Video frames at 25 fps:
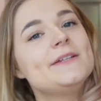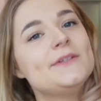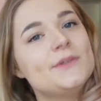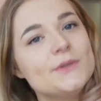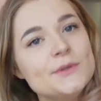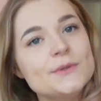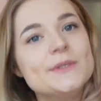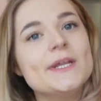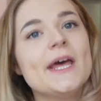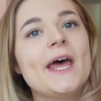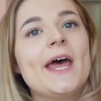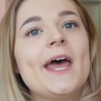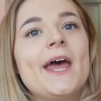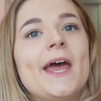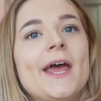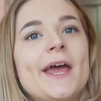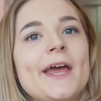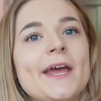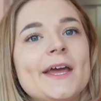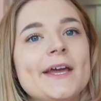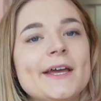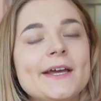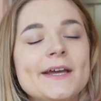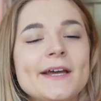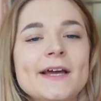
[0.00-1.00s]

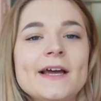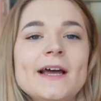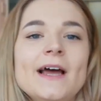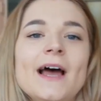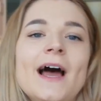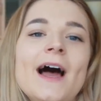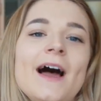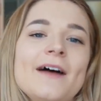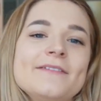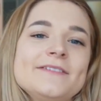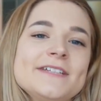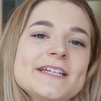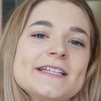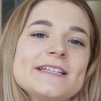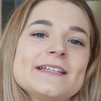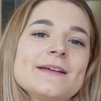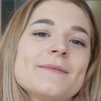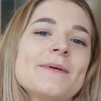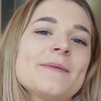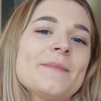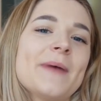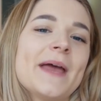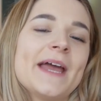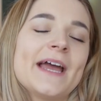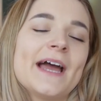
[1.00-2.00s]
today. I've just
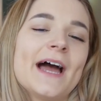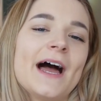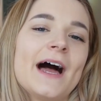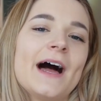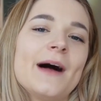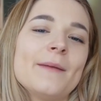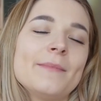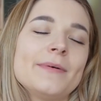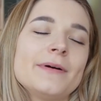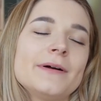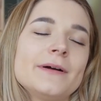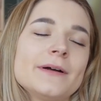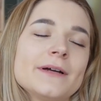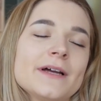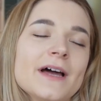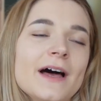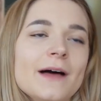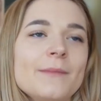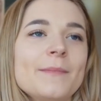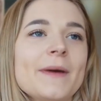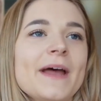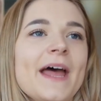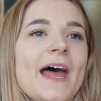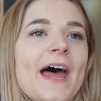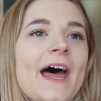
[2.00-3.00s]
done my makeup,
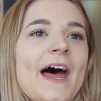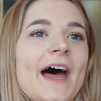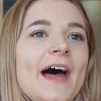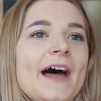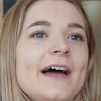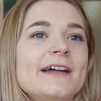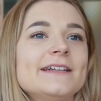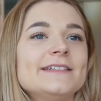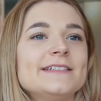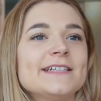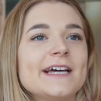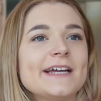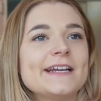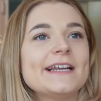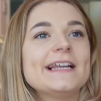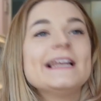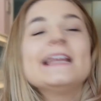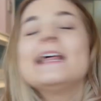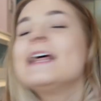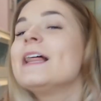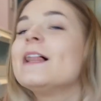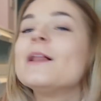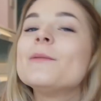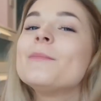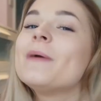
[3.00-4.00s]
curled my hair, and done a
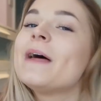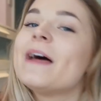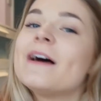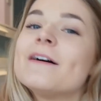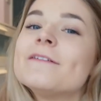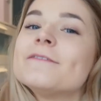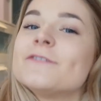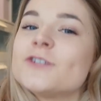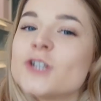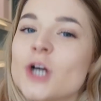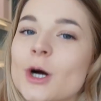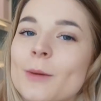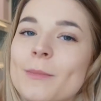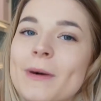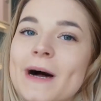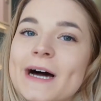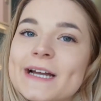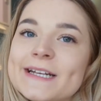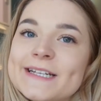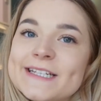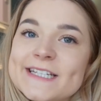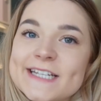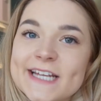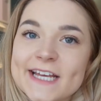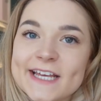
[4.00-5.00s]
little bit of job
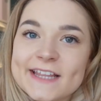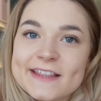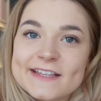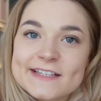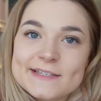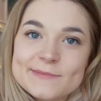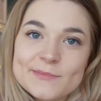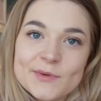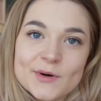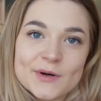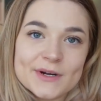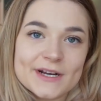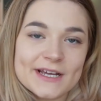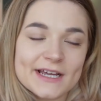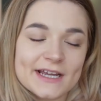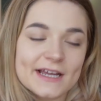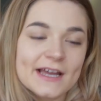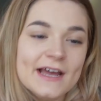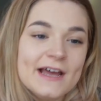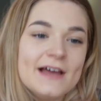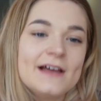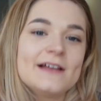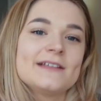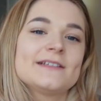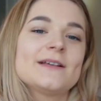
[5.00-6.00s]
hunting this
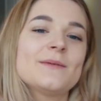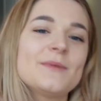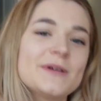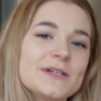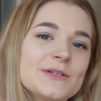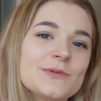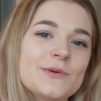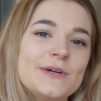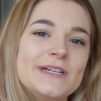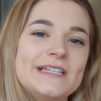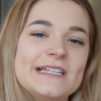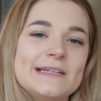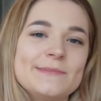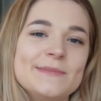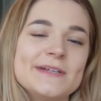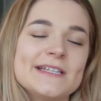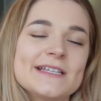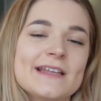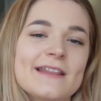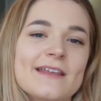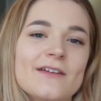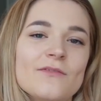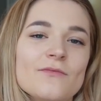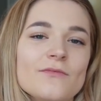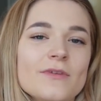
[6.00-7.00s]
morning. Someone tweeted me
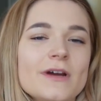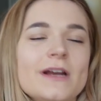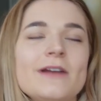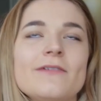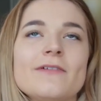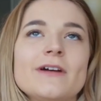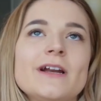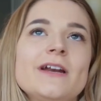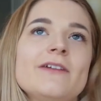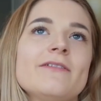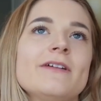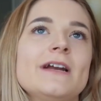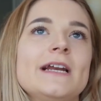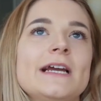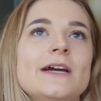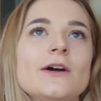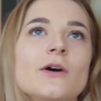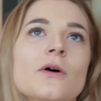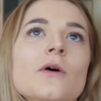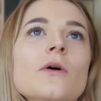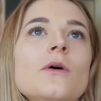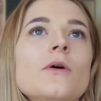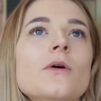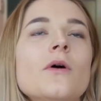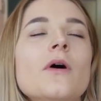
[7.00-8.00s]
something really, really, really
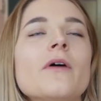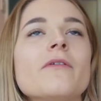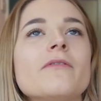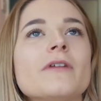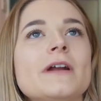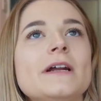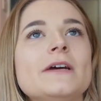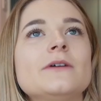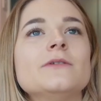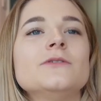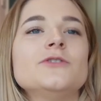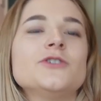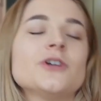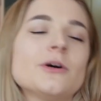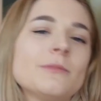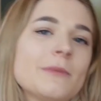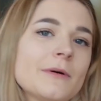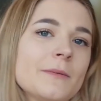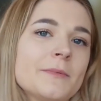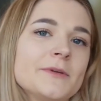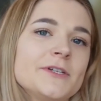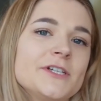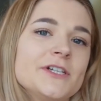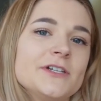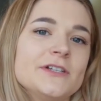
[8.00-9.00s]
cool, a really cool job
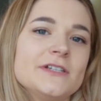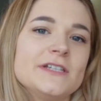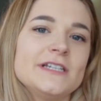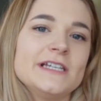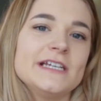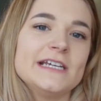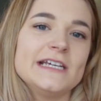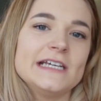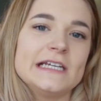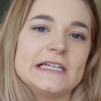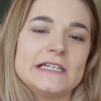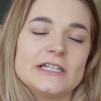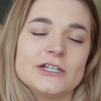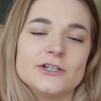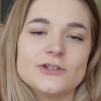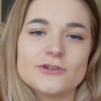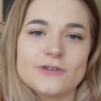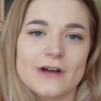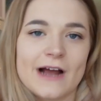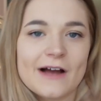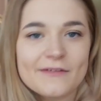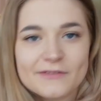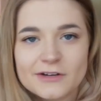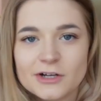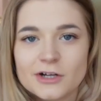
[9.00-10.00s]
opportunity to
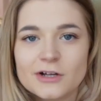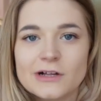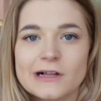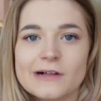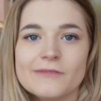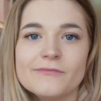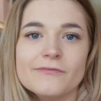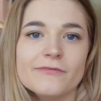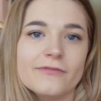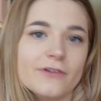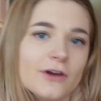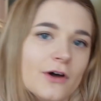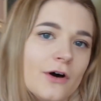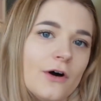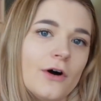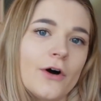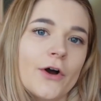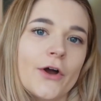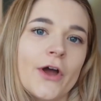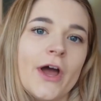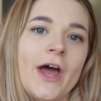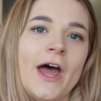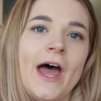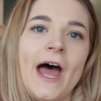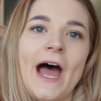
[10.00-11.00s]
travel and
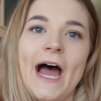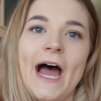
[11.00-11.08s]
vlog